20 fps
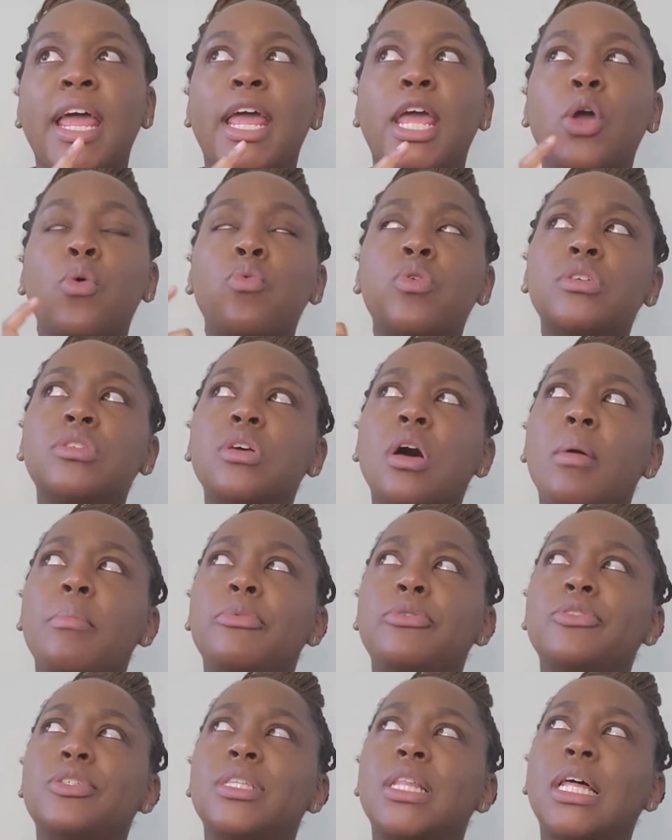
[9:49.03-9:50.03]
It was
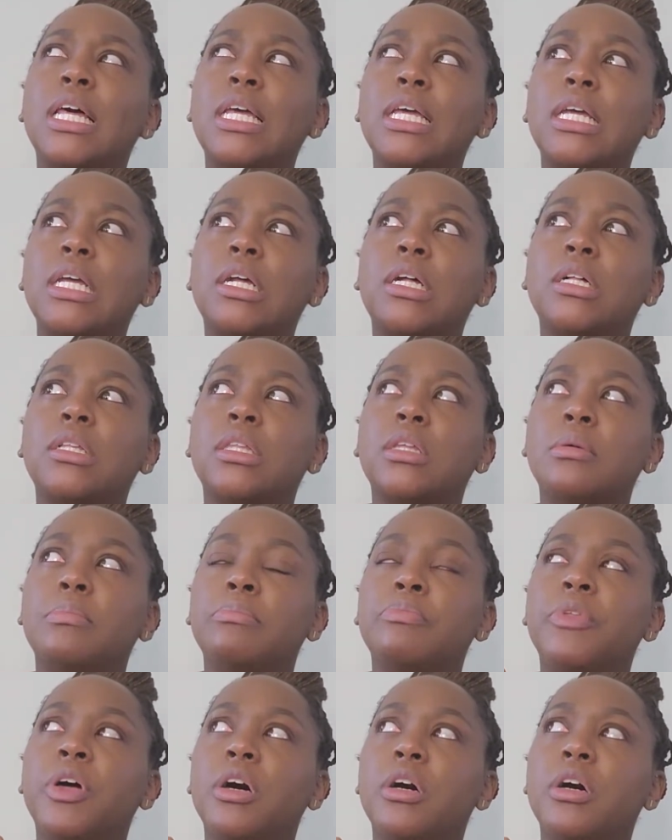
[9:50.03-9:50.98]
almost like the